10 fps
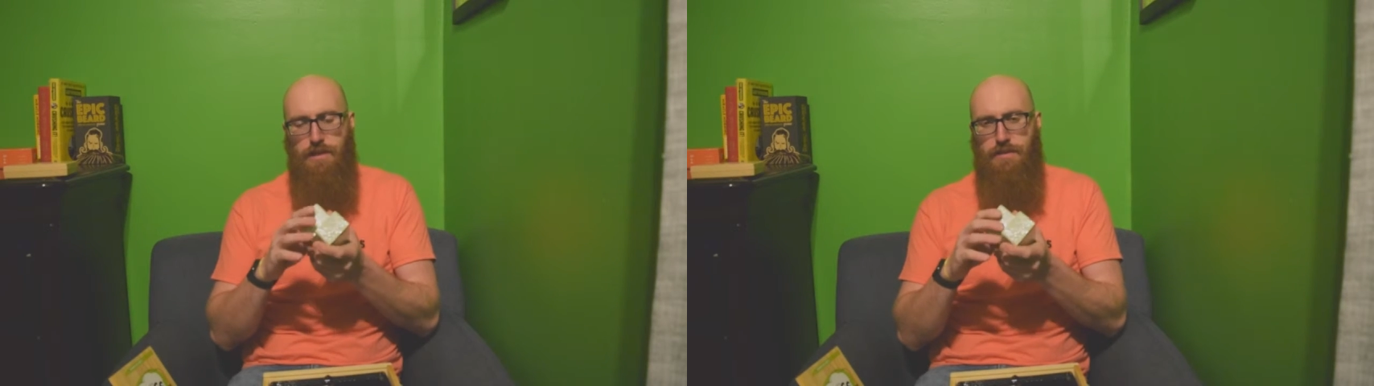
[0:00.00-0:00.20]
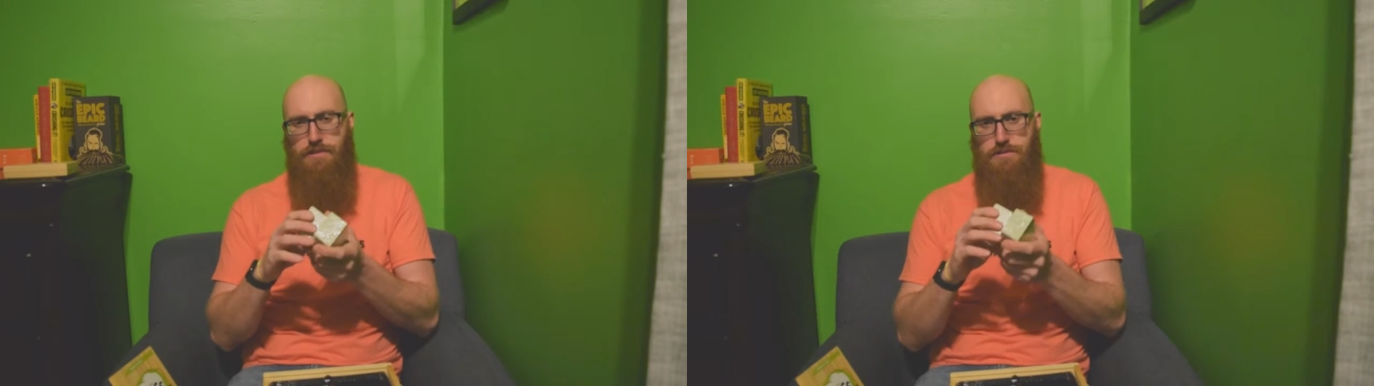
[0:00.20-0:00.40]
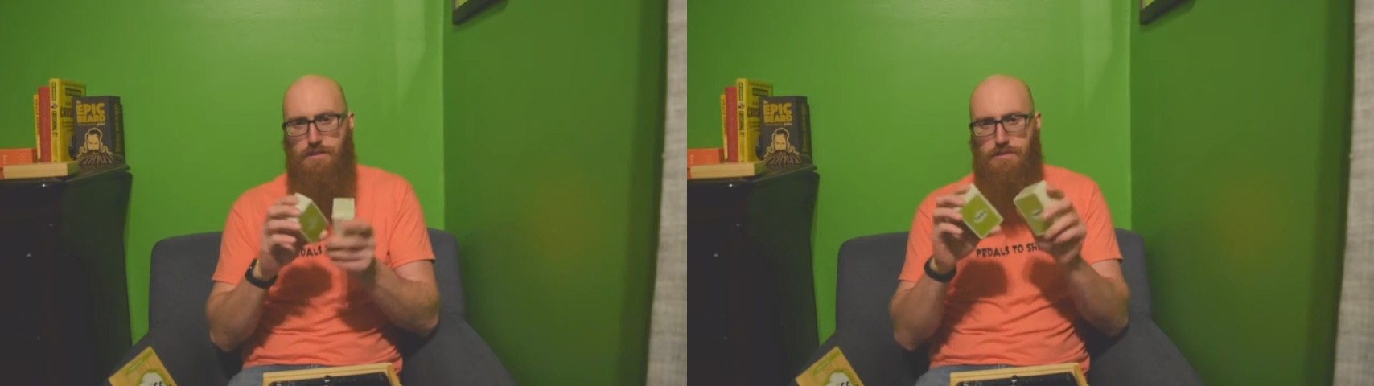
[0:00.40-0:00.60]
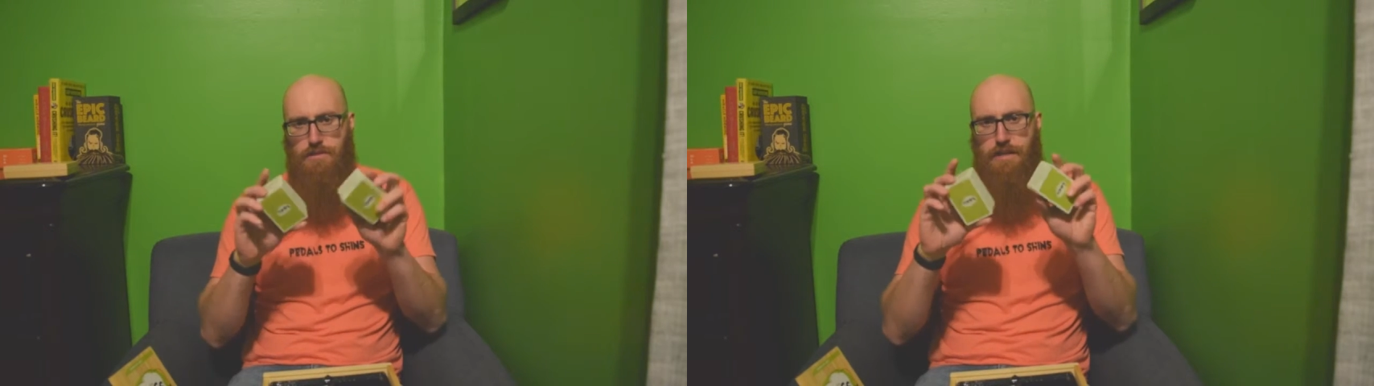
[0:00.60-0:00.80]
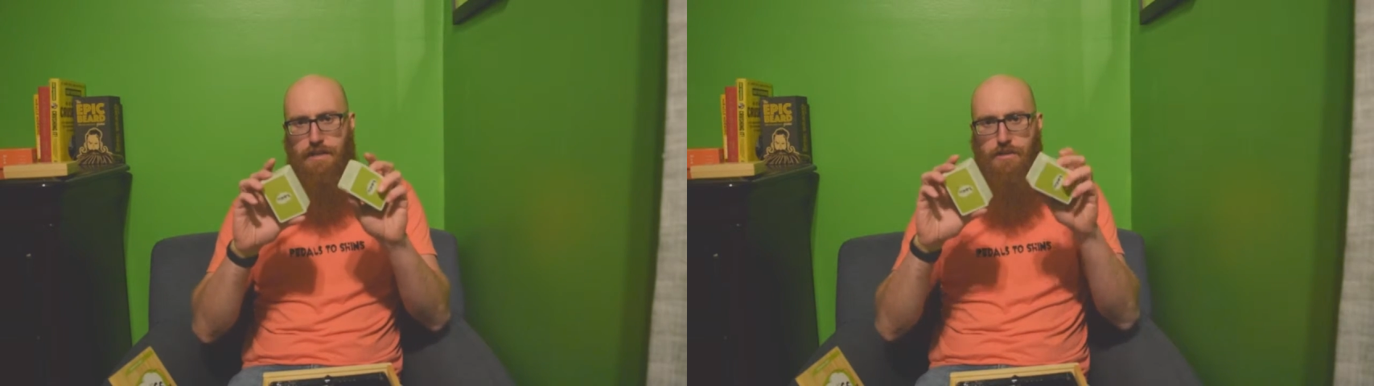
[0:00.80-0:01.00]
I think there's
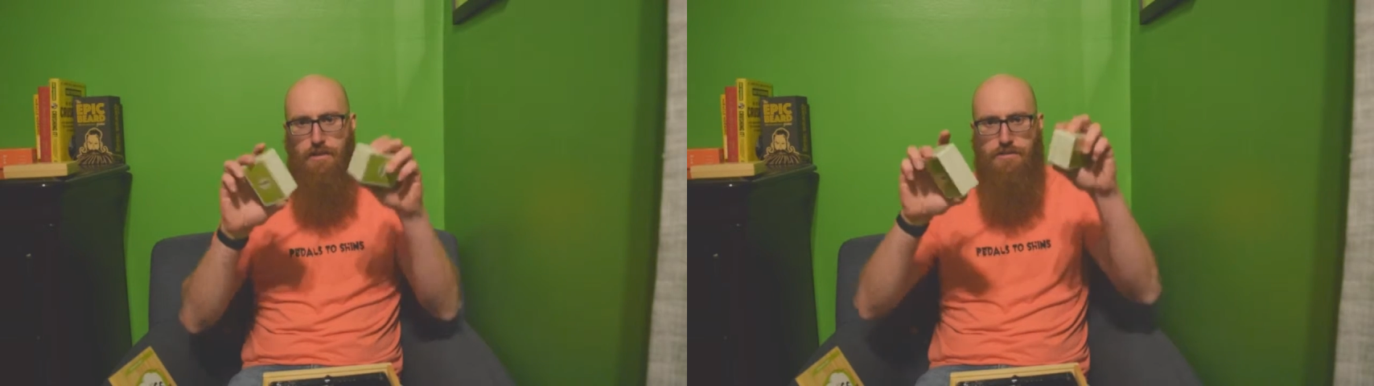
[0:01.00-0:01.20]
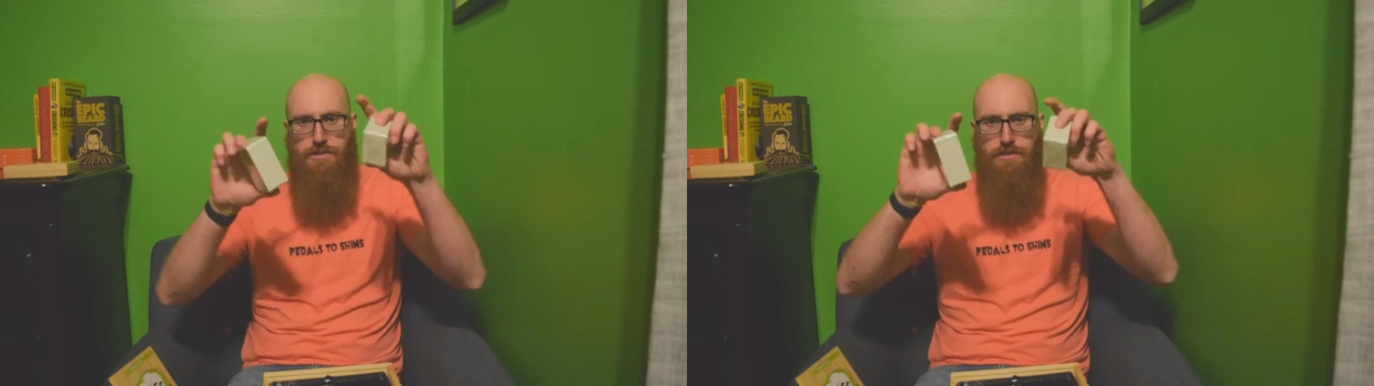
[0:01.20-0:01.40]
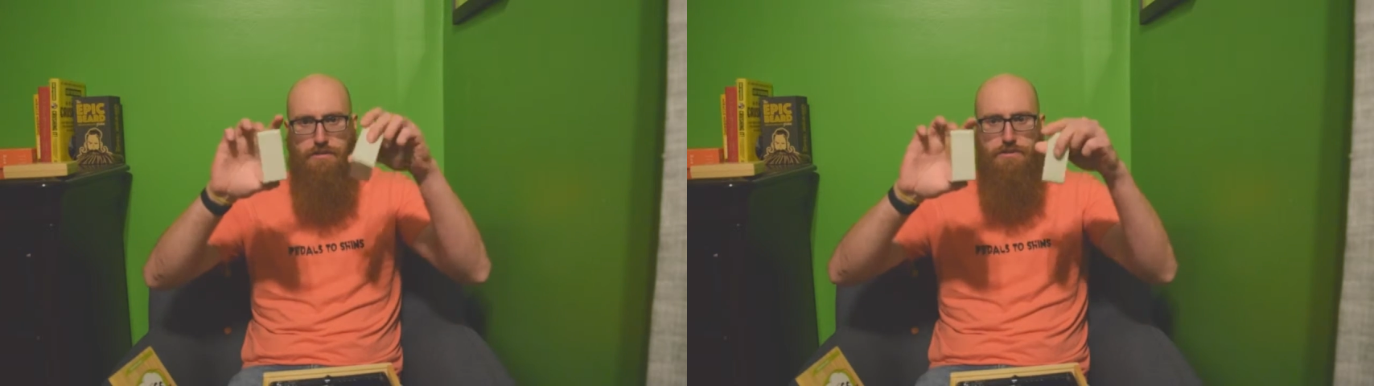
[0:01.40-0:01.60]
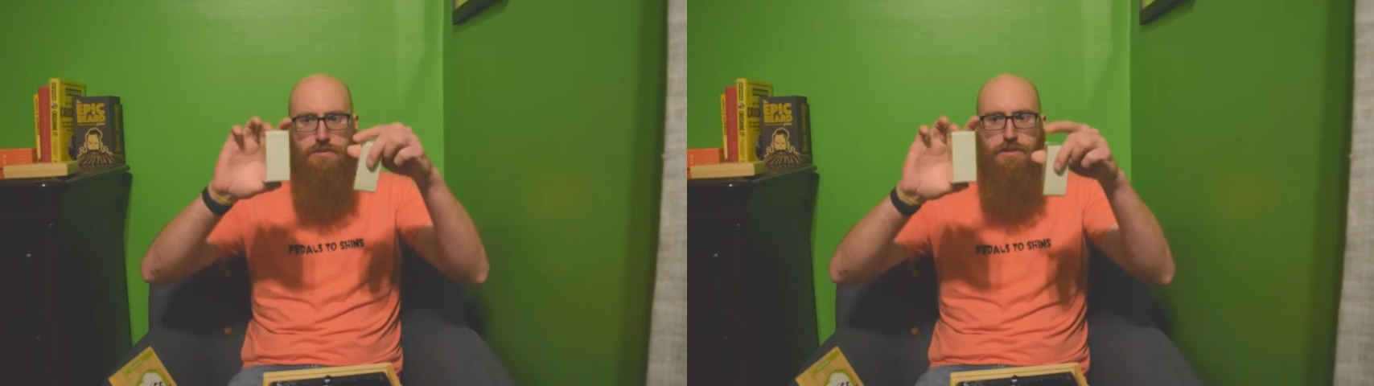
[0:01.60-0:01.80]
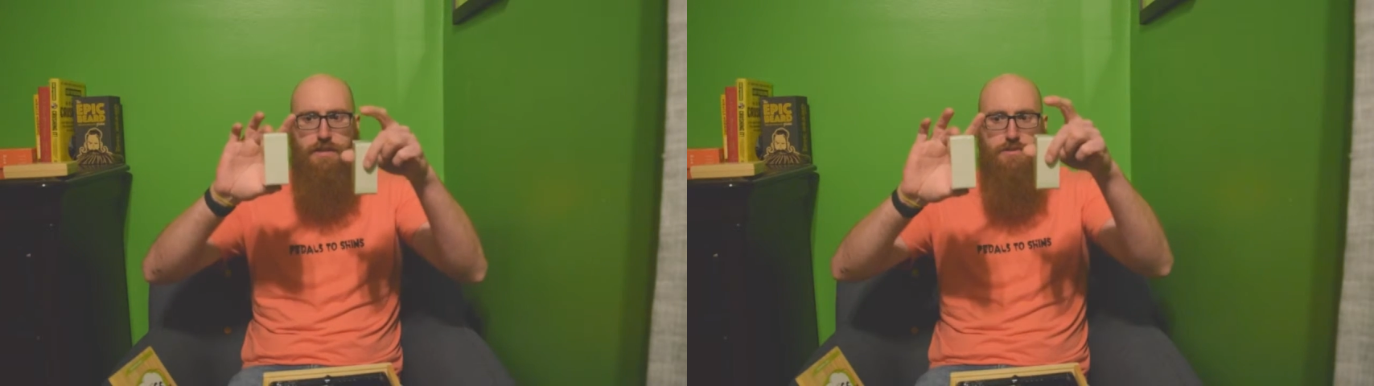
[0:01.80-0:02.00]
180 cards in here. So
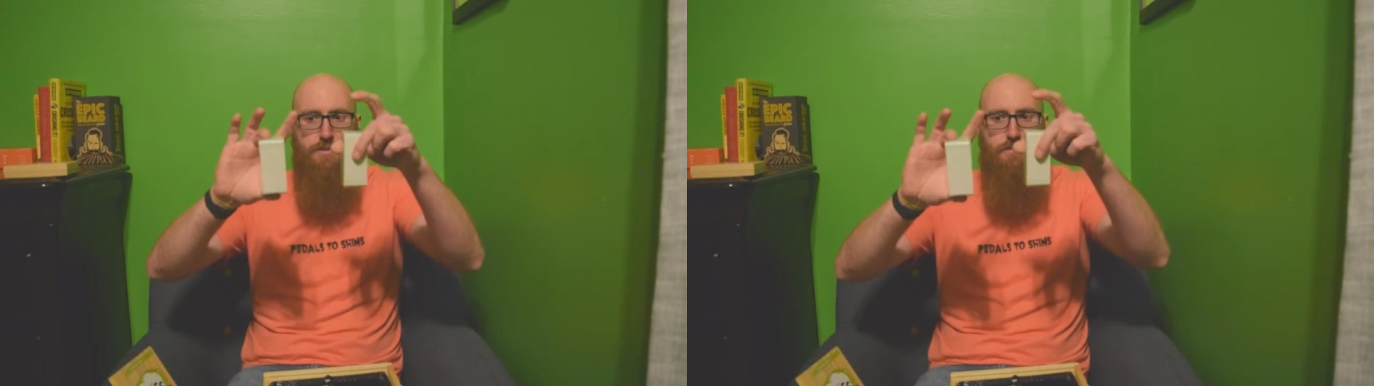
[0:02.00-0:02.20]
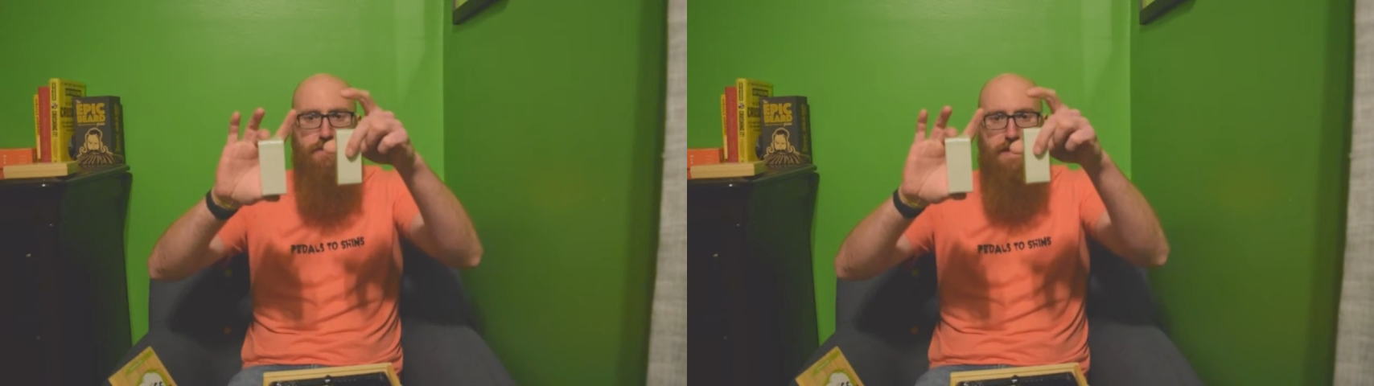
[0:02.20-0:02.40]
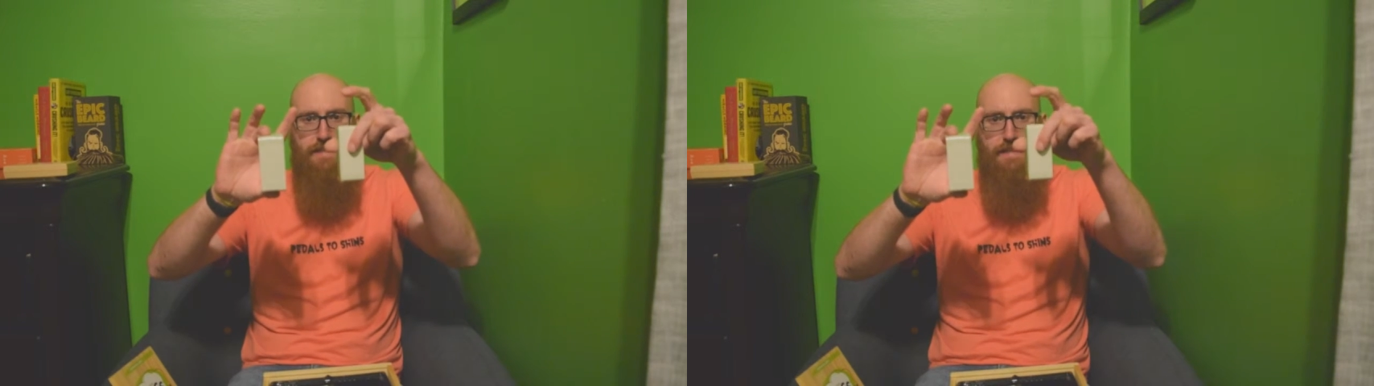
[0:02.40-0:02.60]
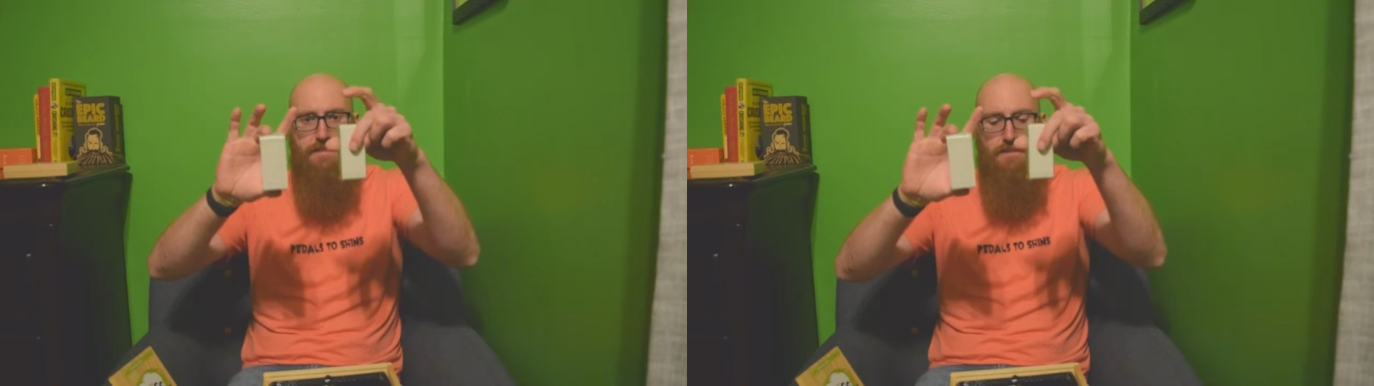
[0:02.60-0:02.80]
you get 2 fat decks